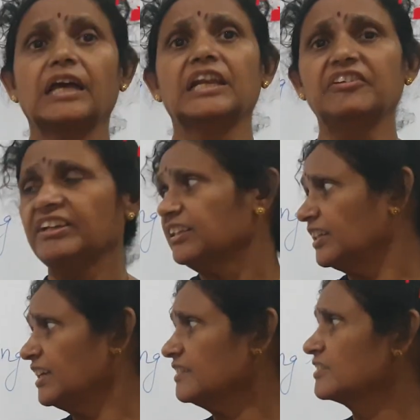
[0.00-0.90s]
Living
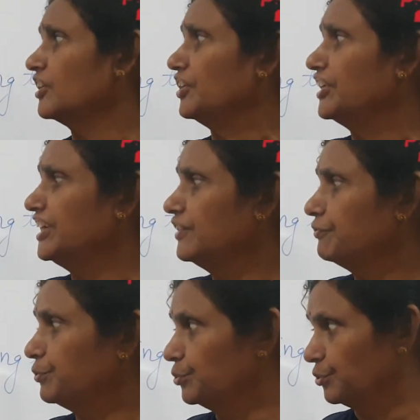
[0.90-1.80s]
things need
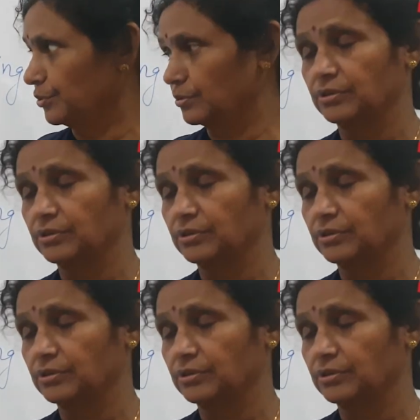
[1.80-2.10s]
food.